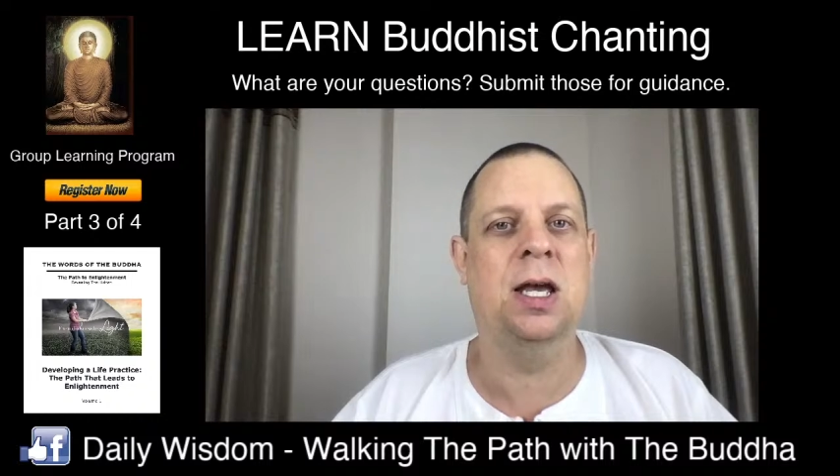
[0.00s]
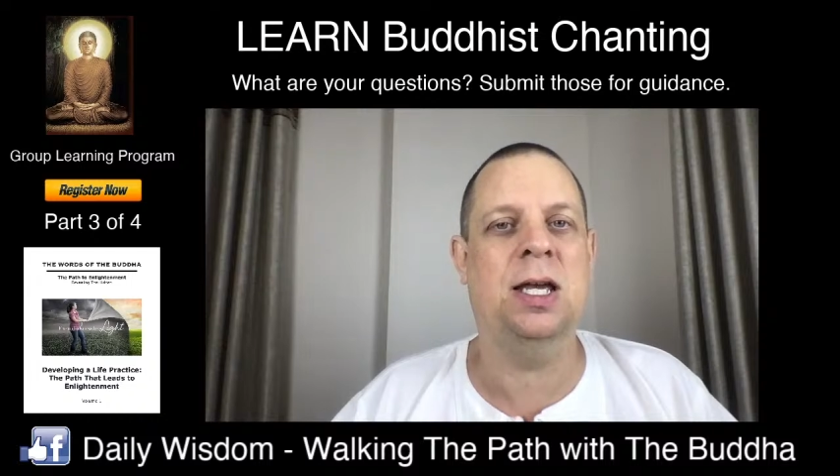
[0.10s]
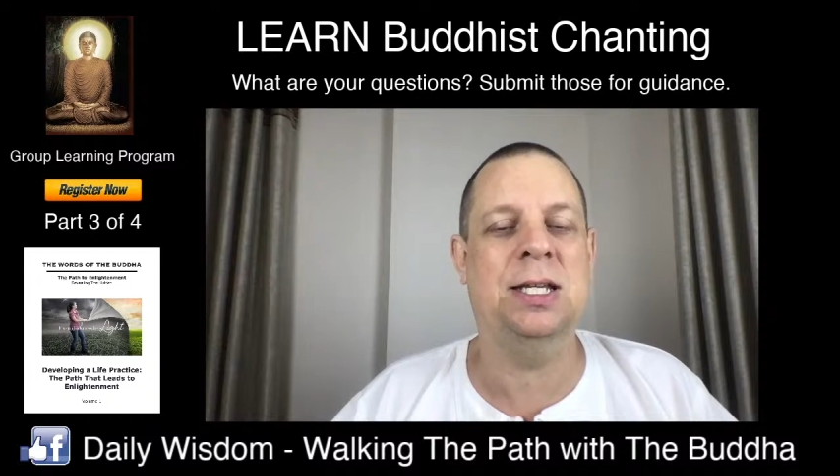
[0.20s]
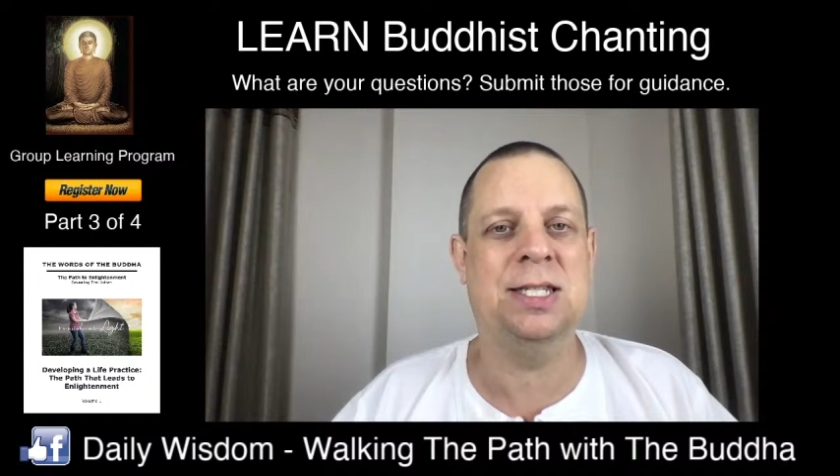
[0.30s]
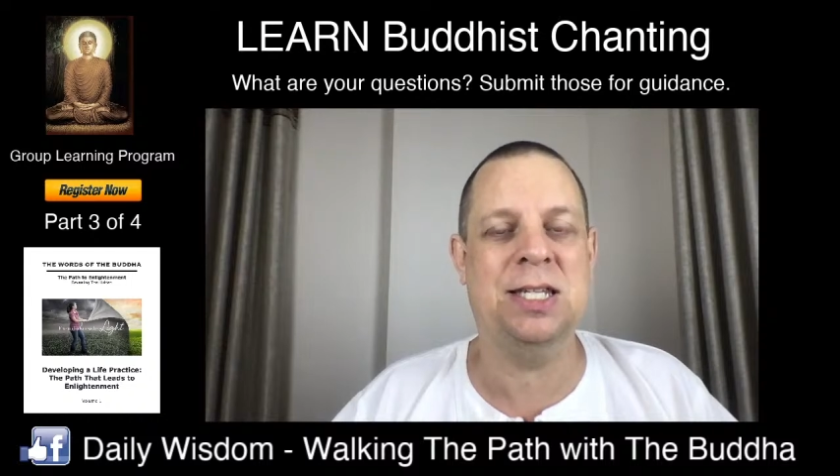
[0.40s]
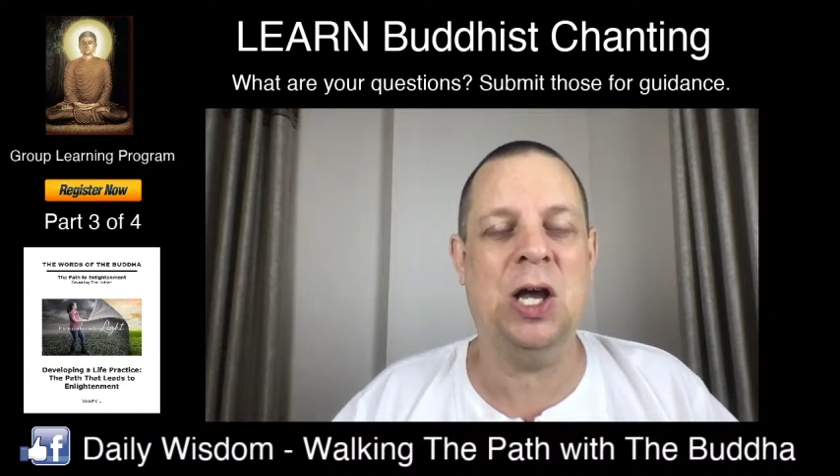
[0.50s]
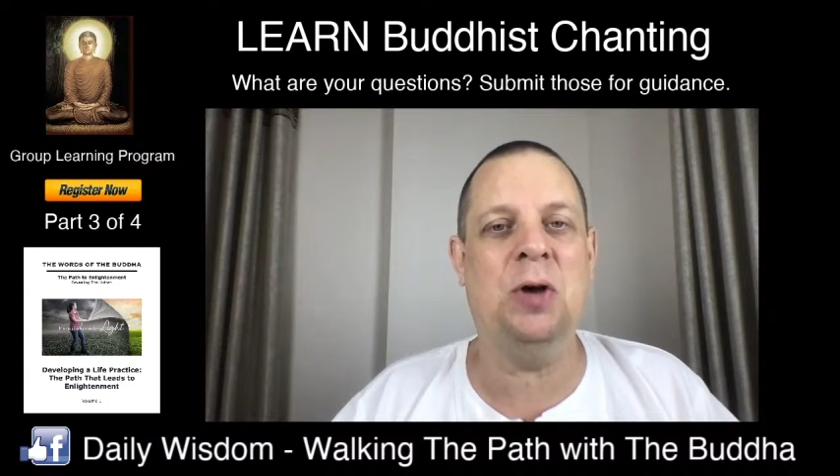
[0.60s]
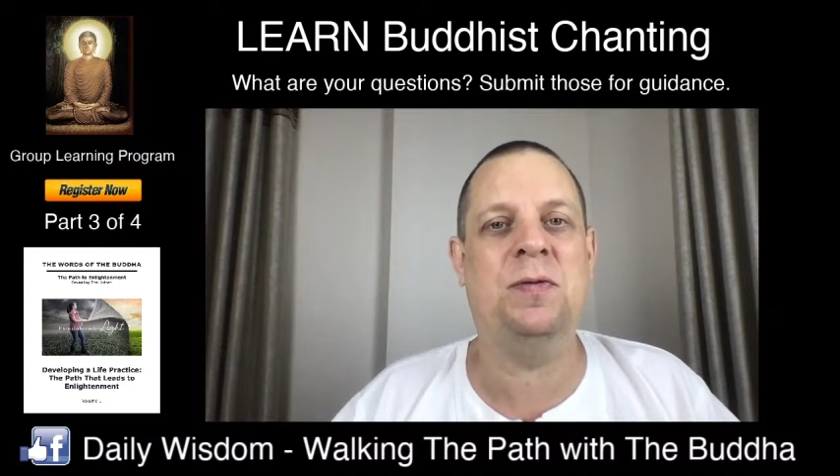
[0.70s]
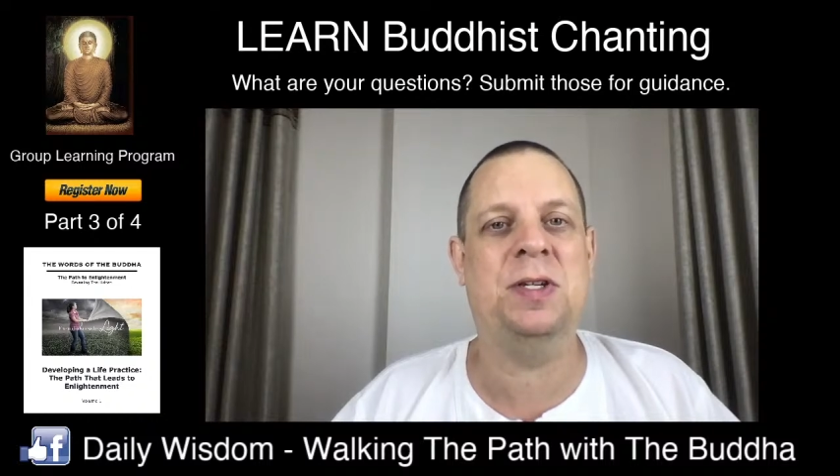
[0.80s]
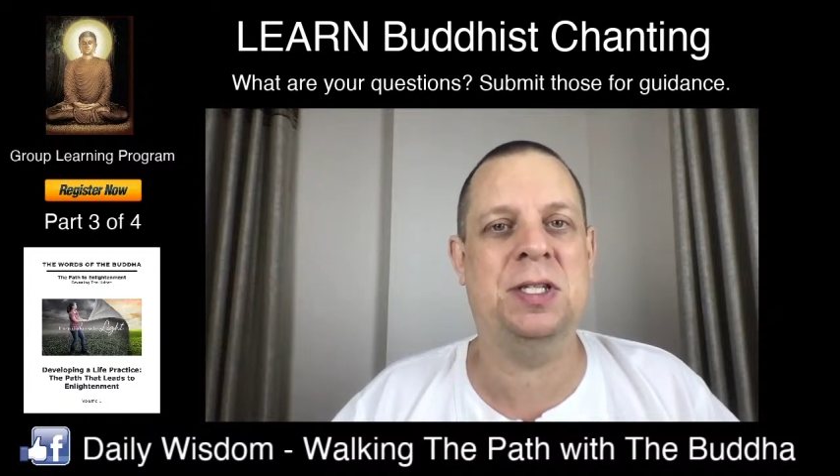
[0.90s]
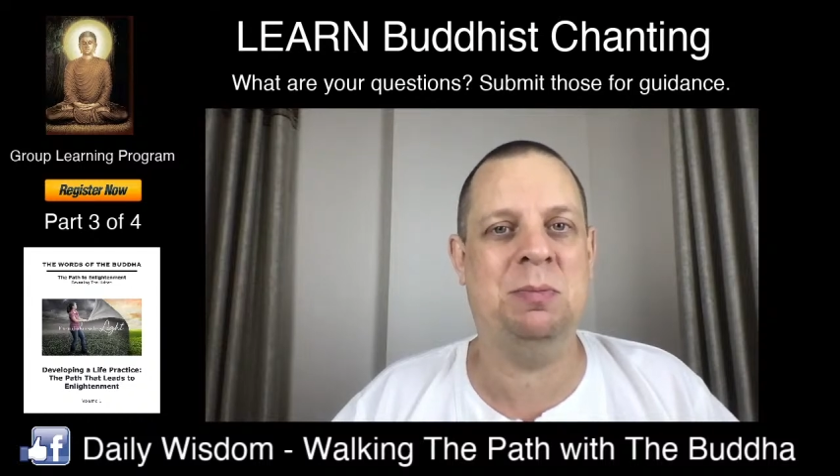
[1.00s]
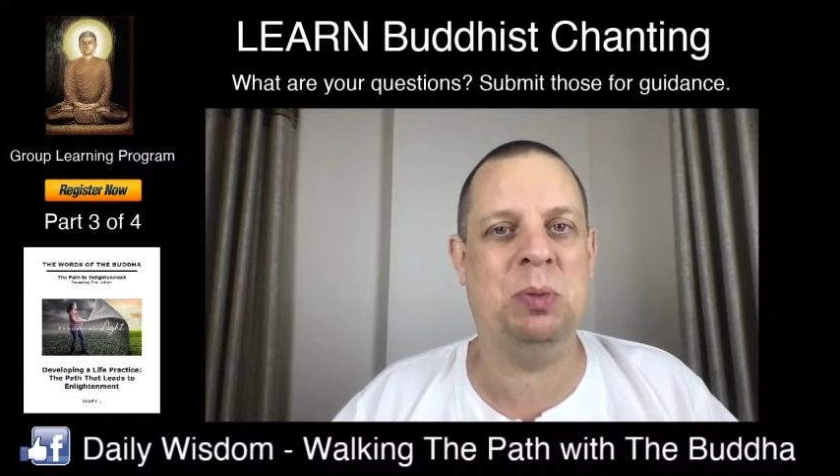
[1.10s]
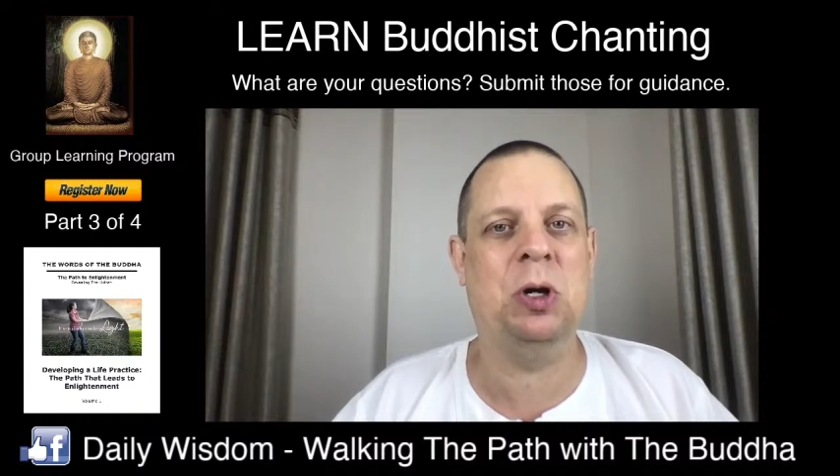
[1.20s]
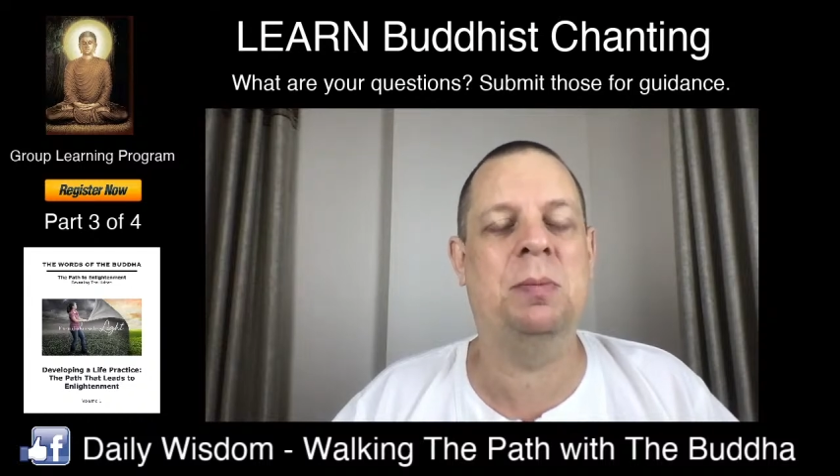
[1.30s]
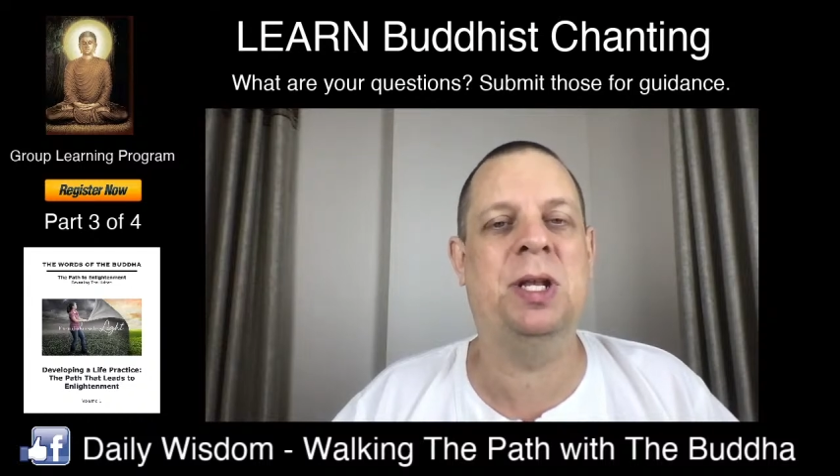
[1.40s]
itself is
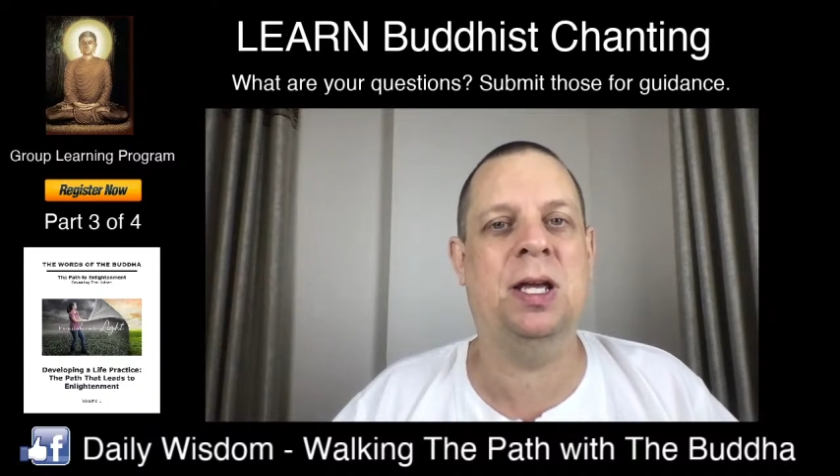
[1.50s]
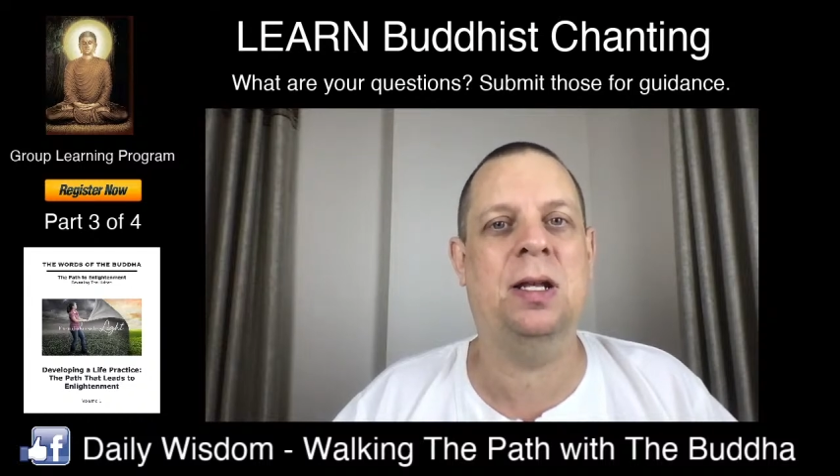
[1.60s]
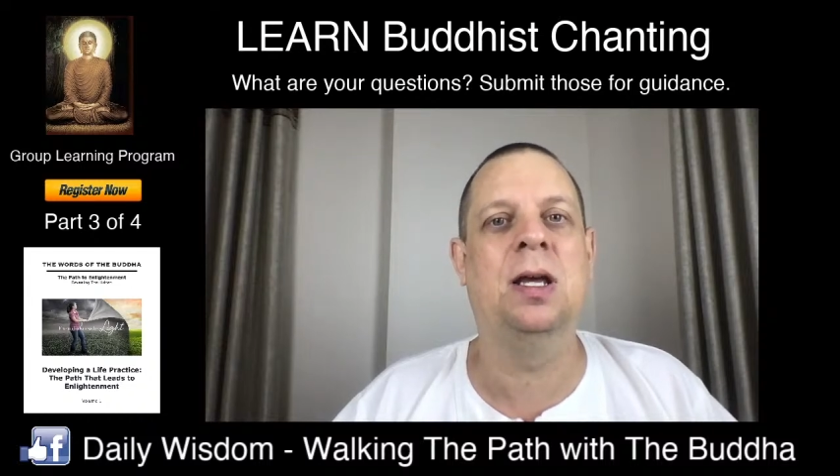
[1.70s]
impermanent.